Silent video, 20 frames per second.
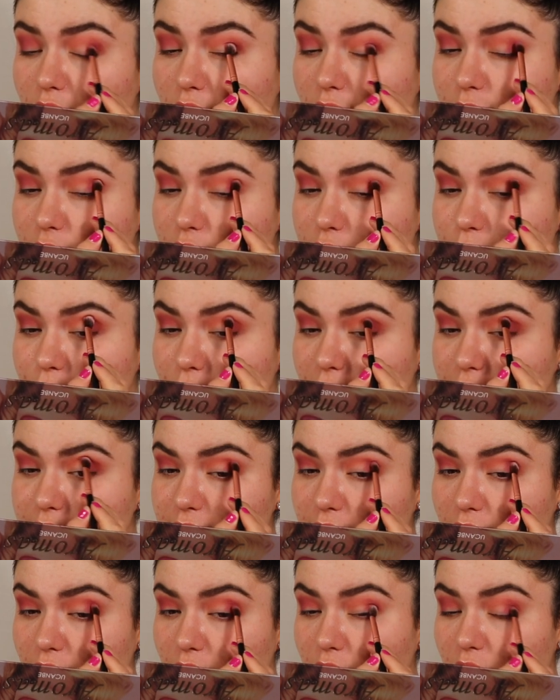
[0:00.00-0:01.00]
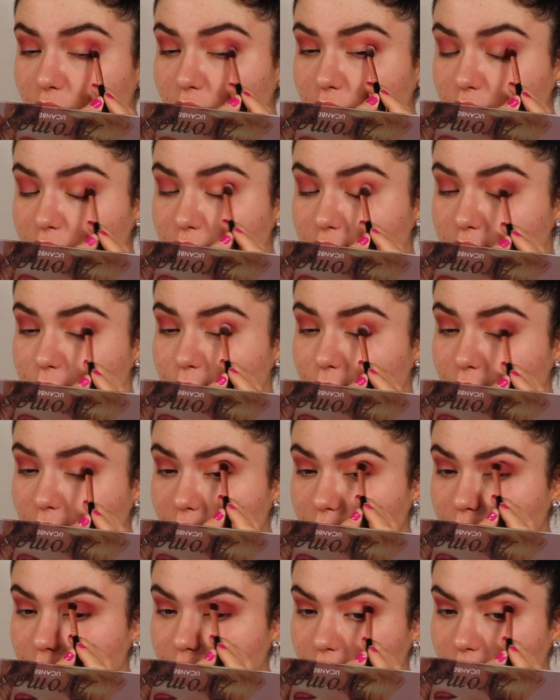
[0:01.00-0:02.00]
I'm just pressing it on at this
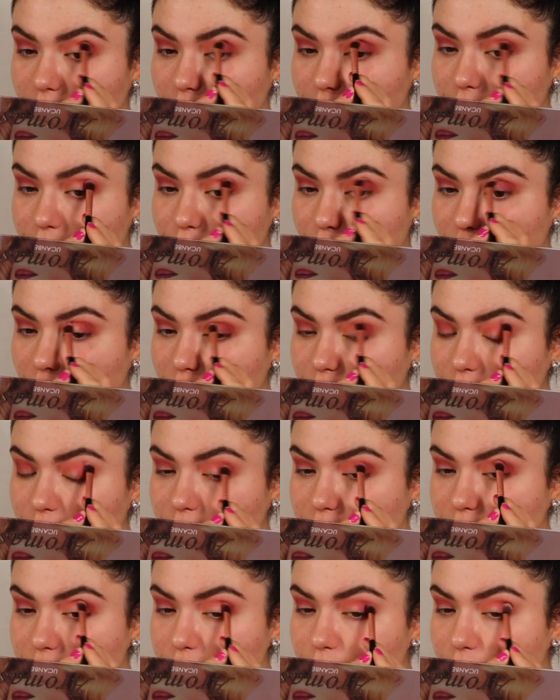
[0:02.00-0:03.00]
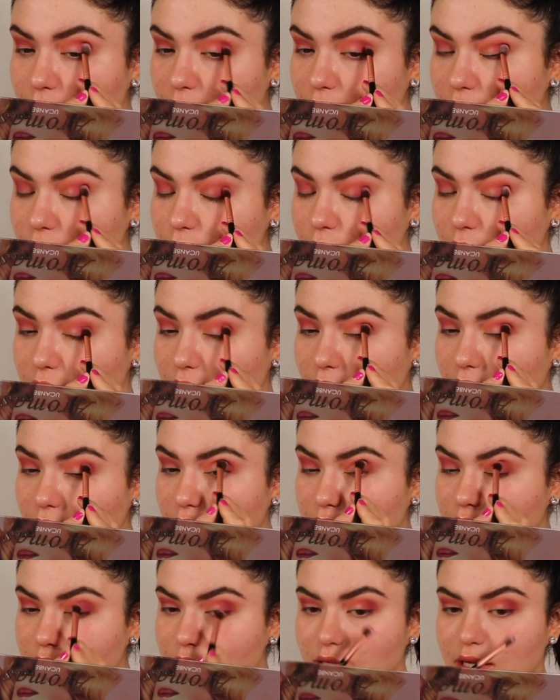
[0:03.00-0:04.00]
point. I'm not even bothering to blend
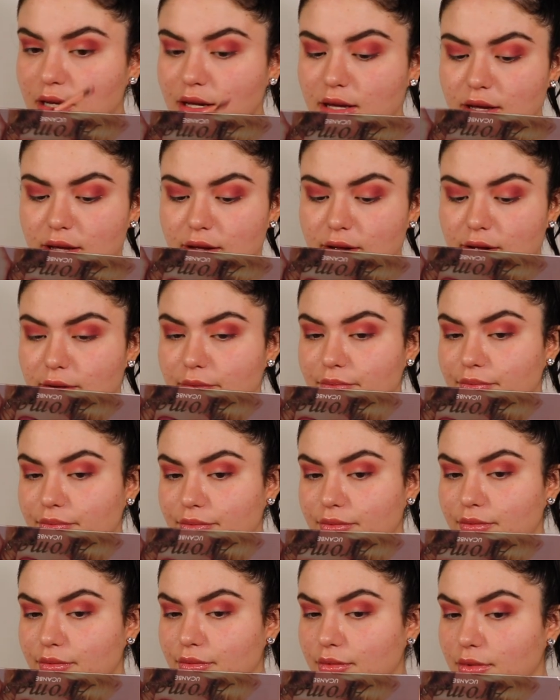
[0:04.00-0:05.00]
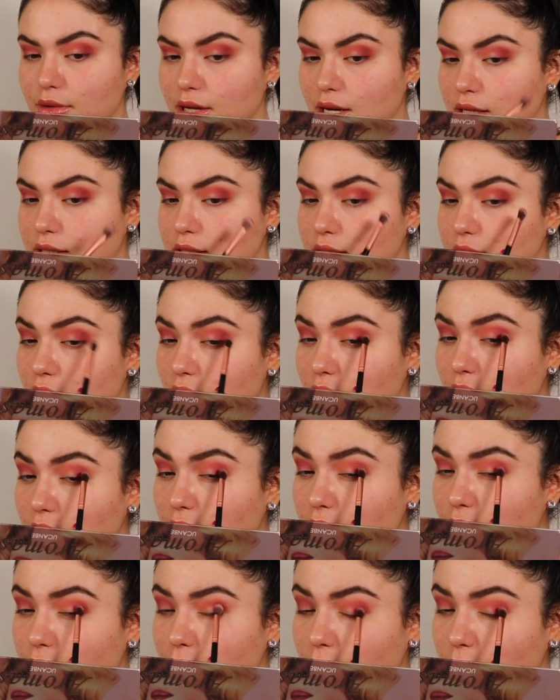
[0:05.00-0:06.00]
because it's not
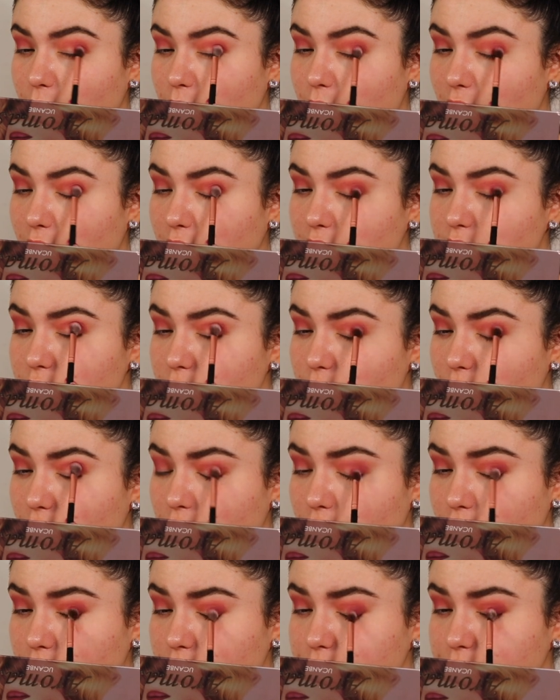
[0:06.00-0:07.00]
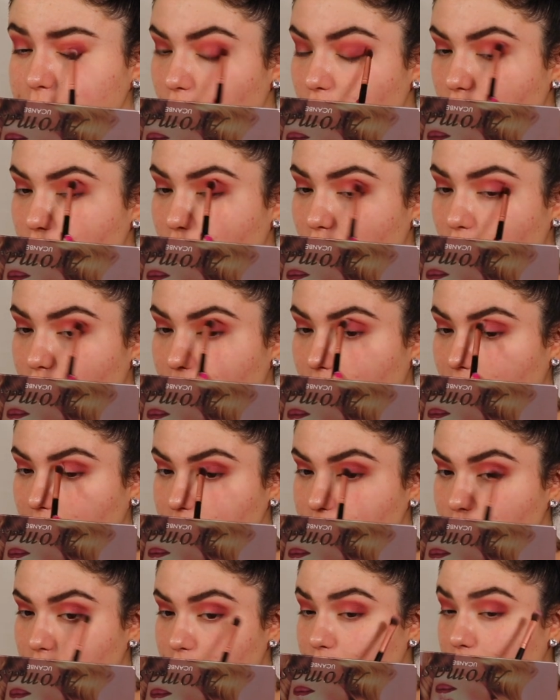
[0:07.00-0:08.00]
giving me maximum
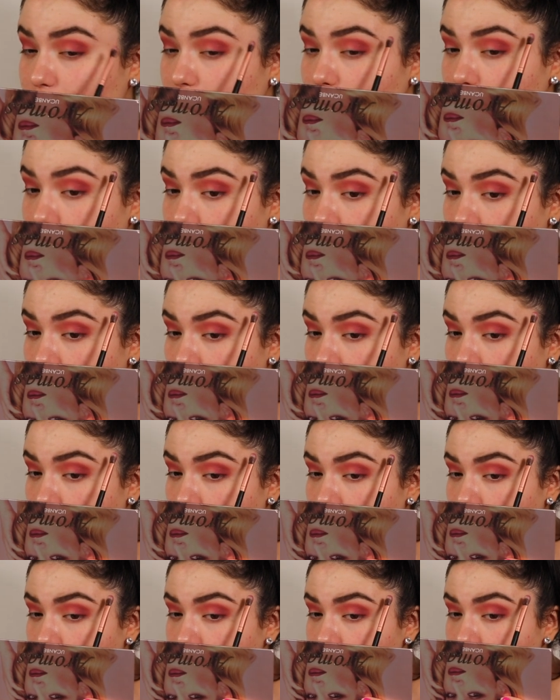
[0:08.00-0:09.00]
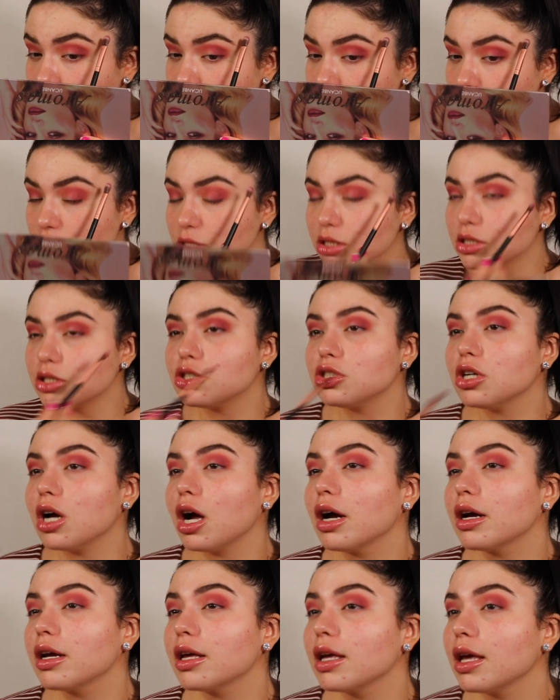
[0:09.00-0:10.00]
pigment. And this looks
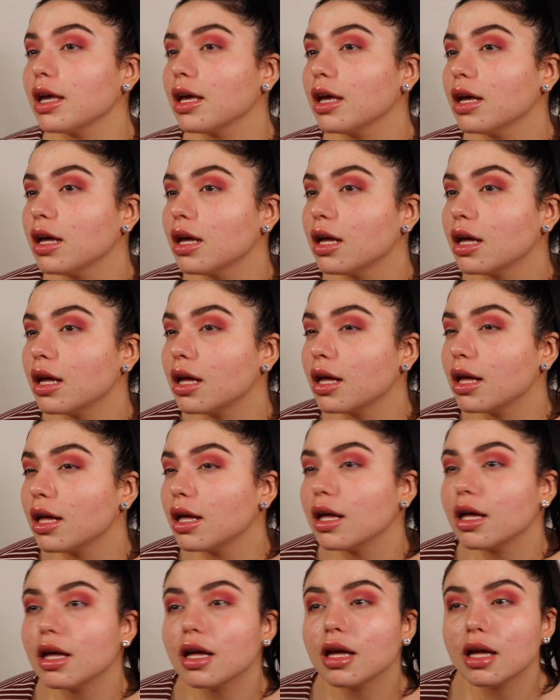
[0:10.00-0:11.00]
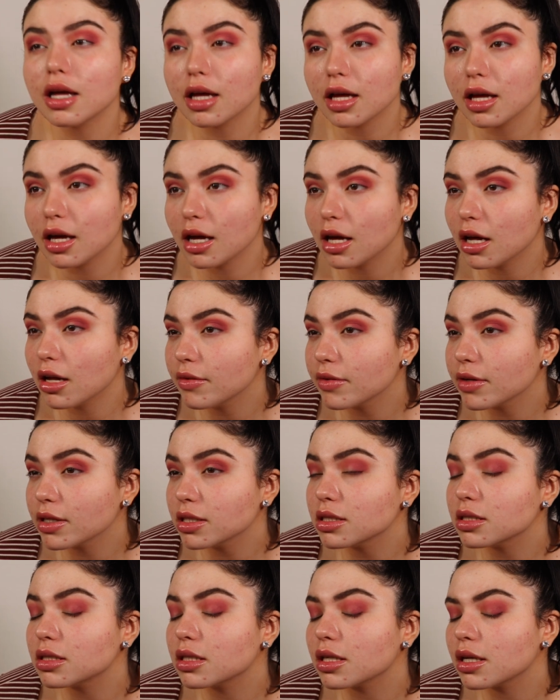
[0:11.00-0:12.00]
chalky. I hope you
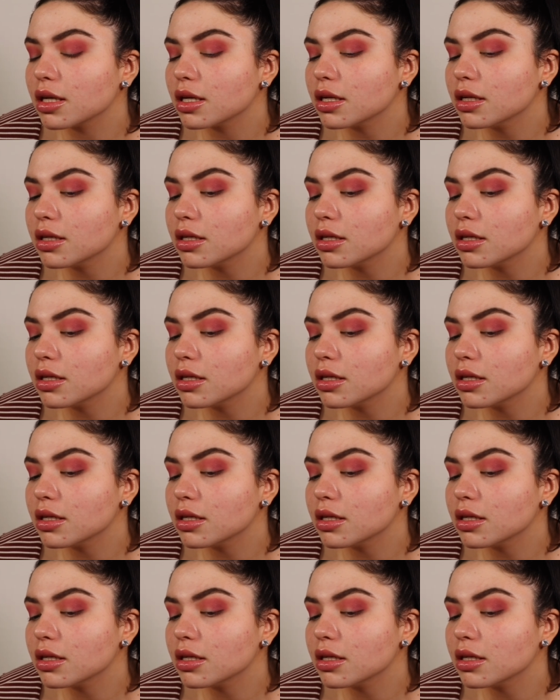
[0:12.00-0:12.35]
guys can see.